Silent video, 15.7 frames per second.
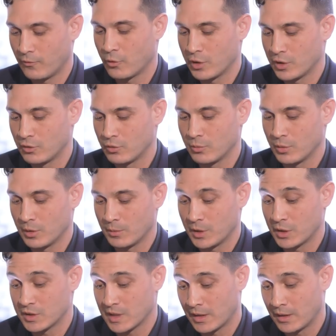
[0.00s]
42
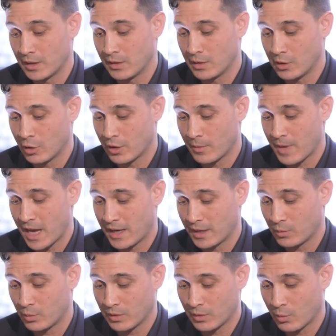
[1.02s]
millimeters, and then the
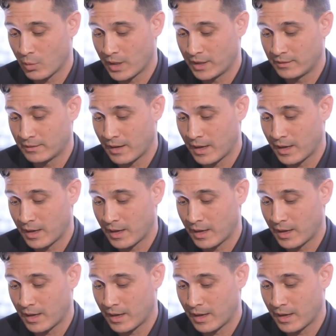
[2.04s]
automatic with the white